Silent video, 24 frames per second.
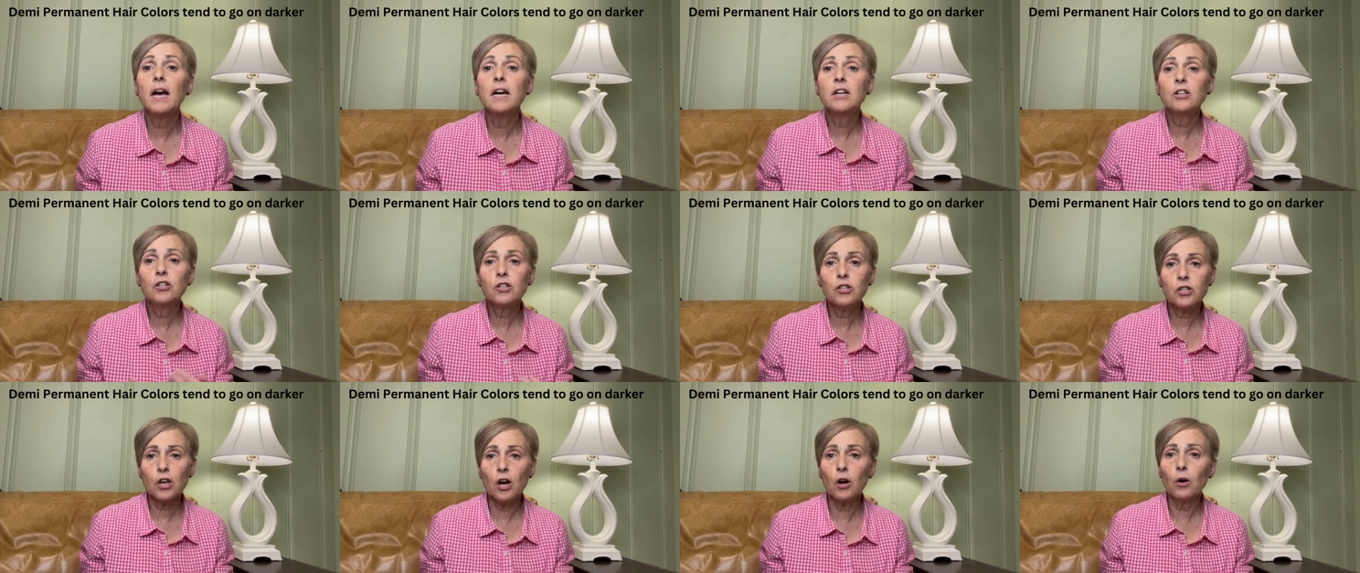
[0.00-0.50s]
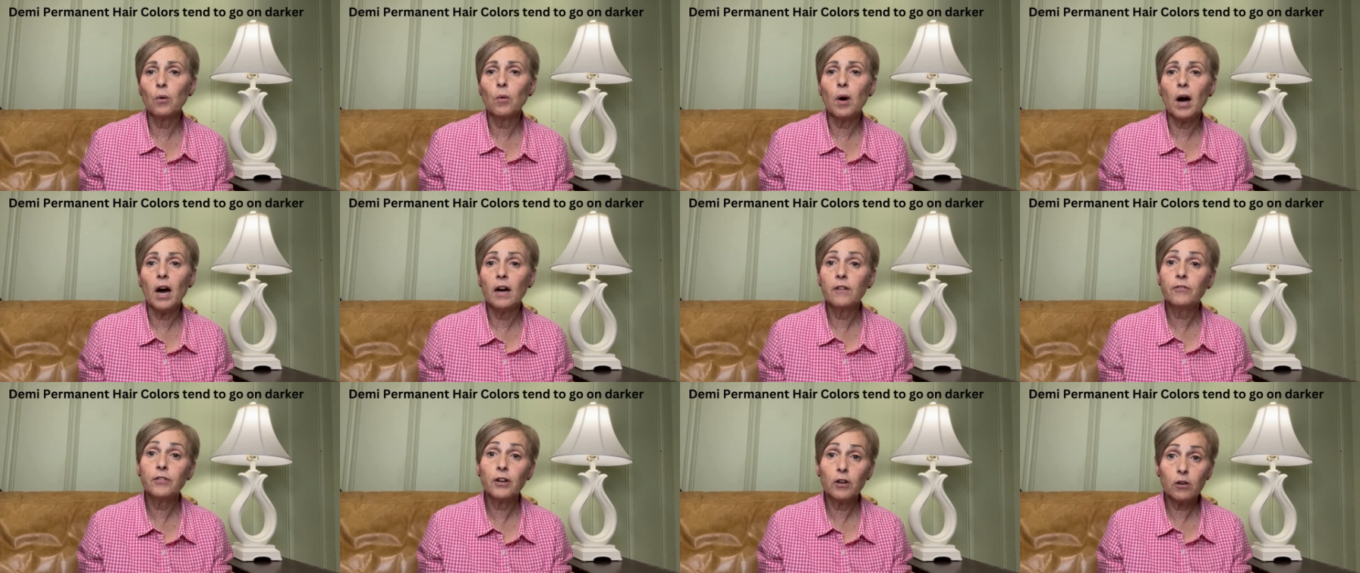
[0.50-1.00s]
So
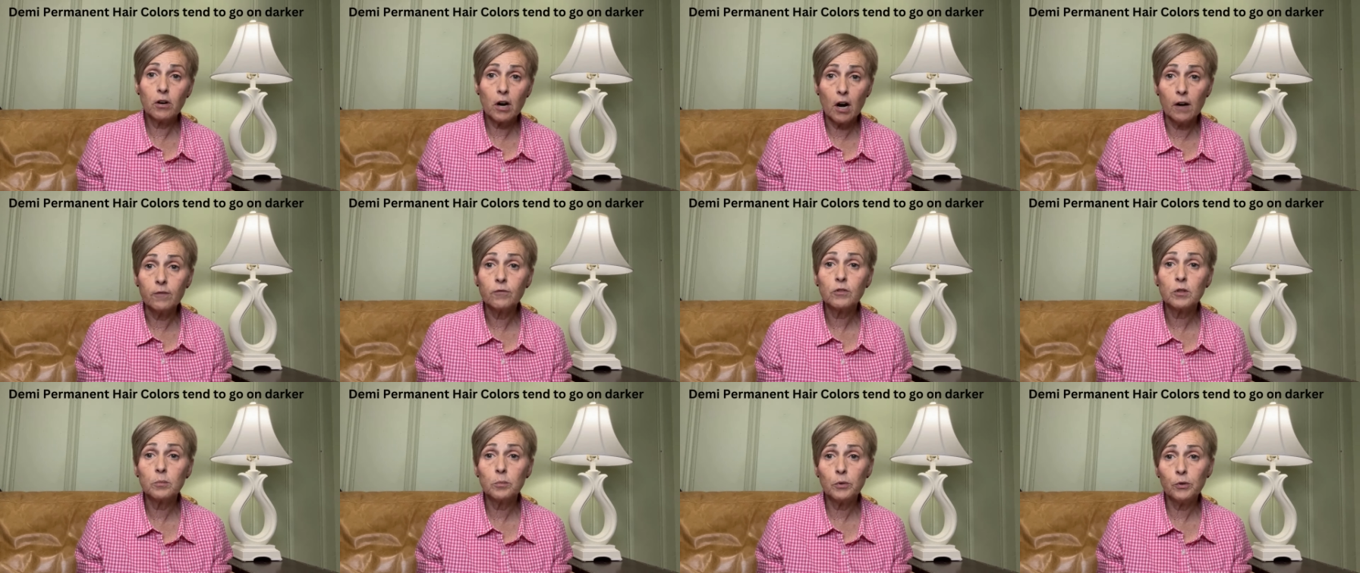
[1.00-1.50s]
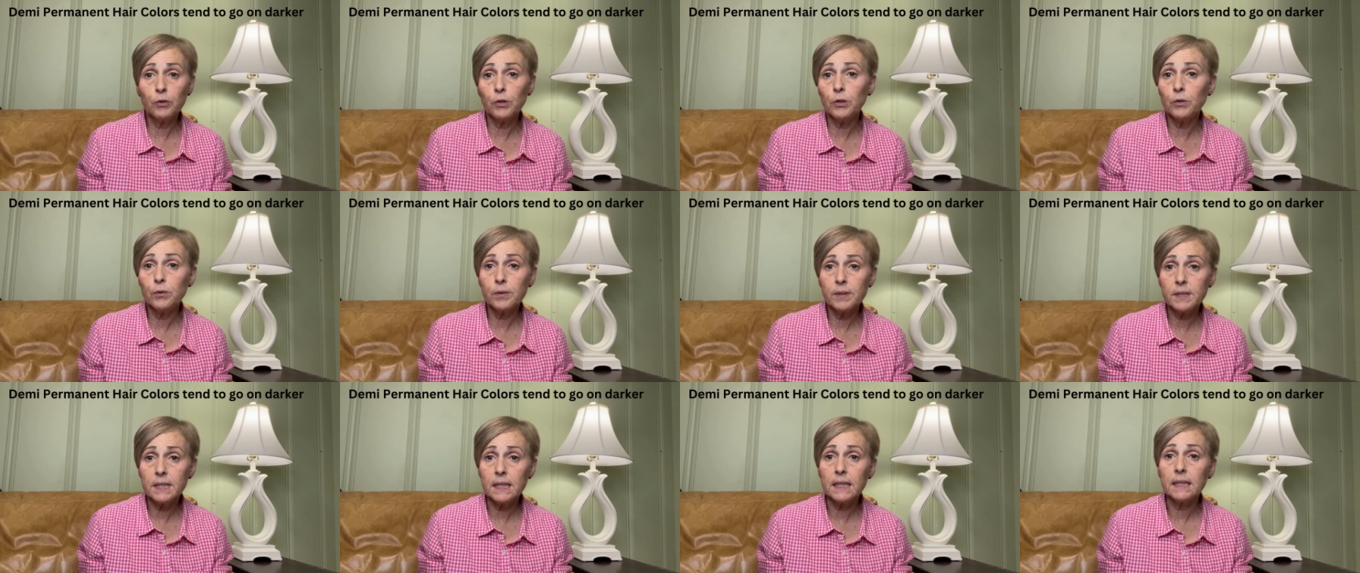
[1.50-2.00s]
I felt comfortable
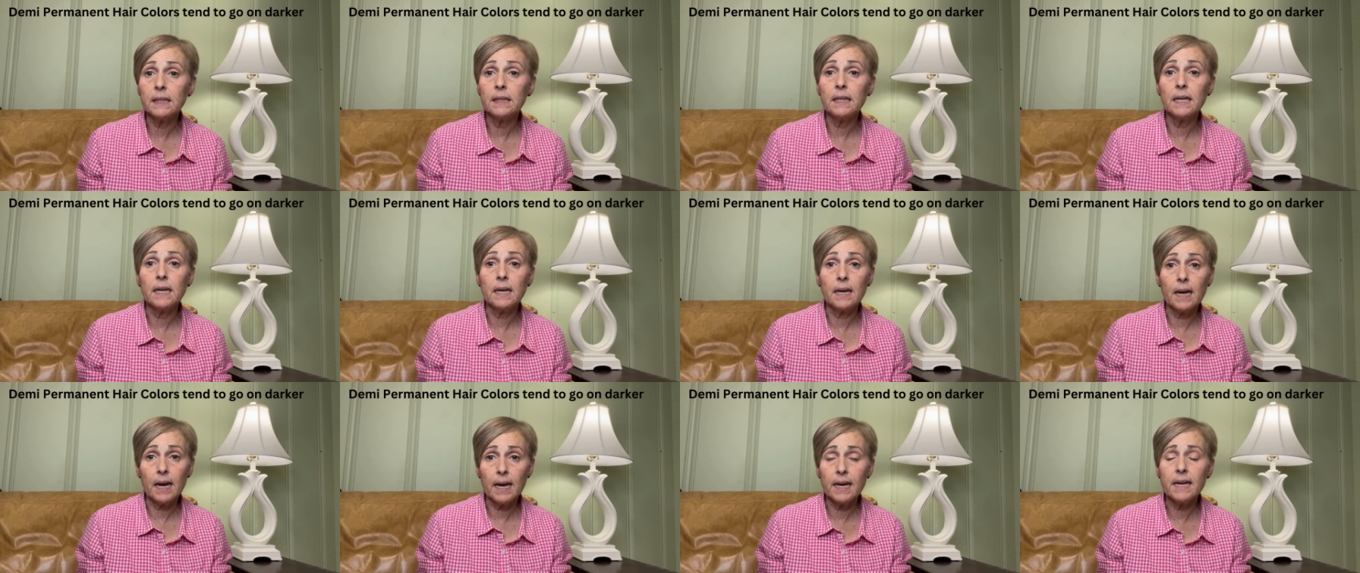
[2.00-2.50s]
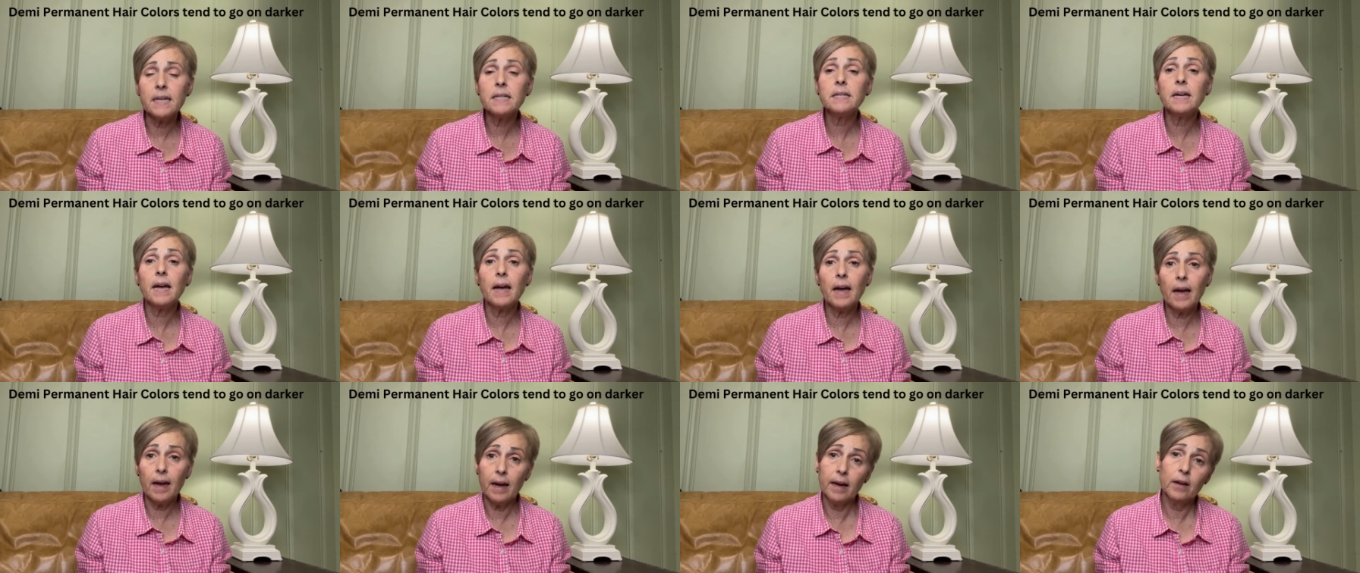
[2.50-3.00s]
using the
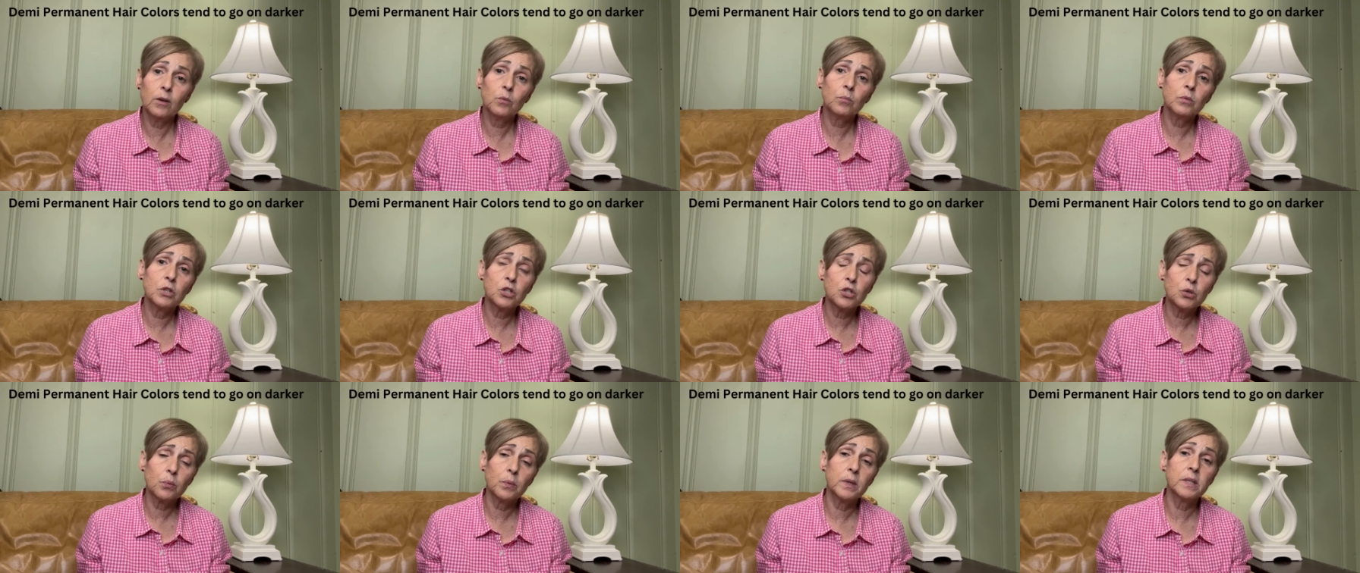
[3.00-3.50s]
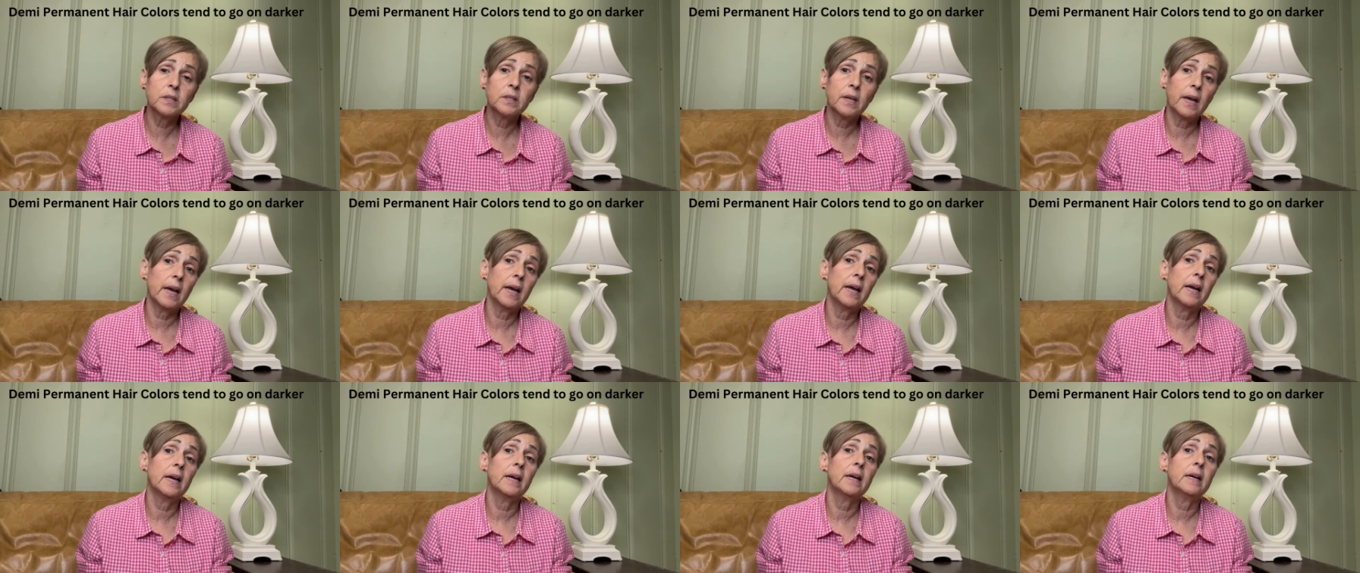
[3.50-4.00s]
8N, which was
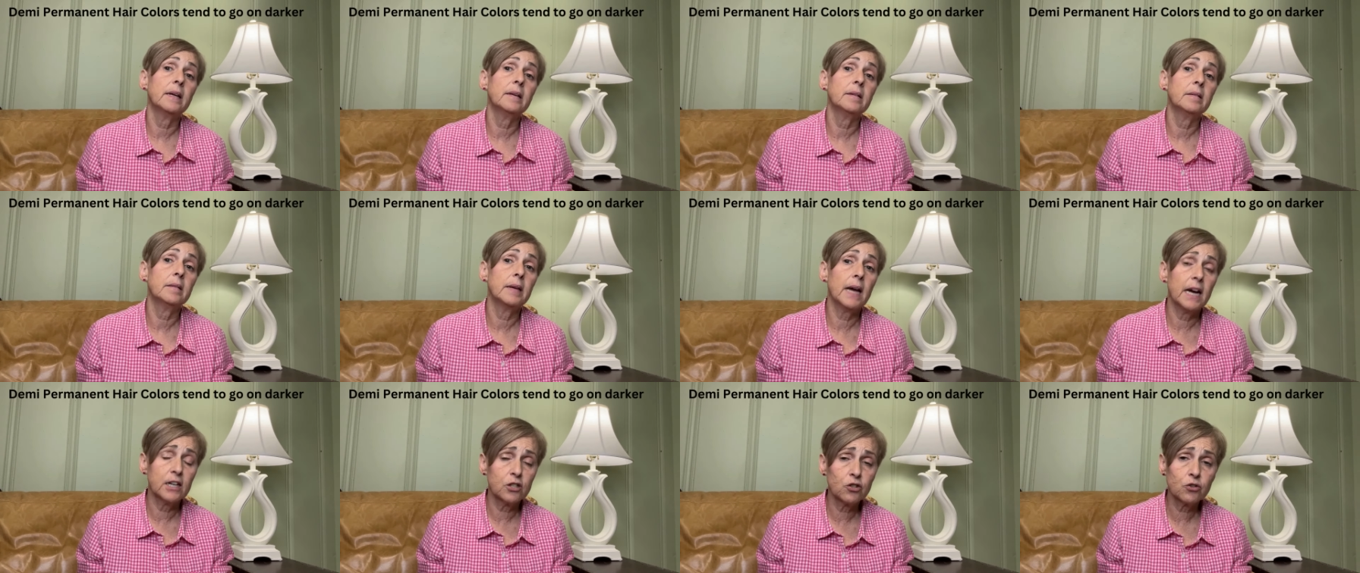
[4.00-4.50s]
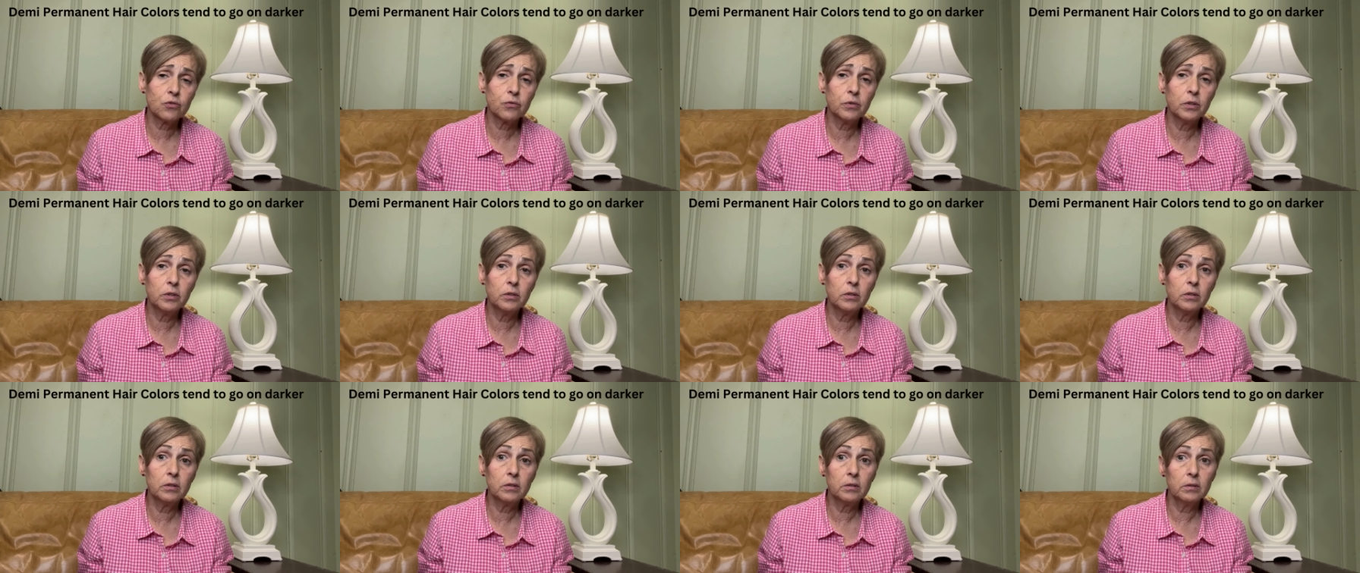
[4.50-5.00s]
a
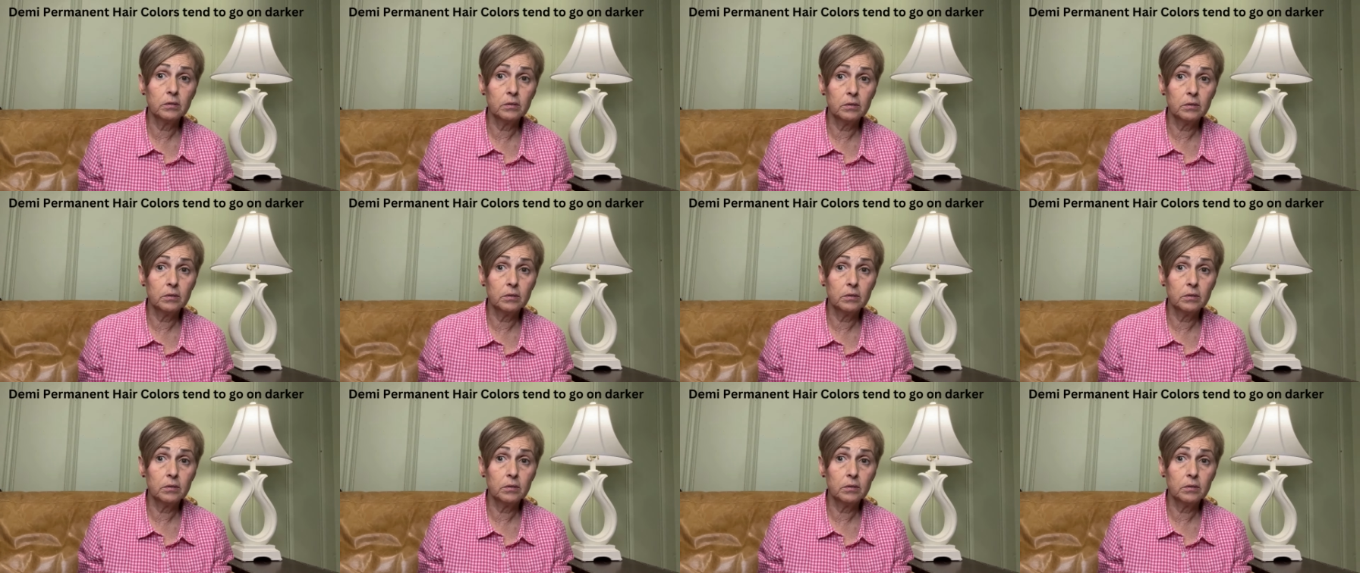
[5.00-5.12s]
natural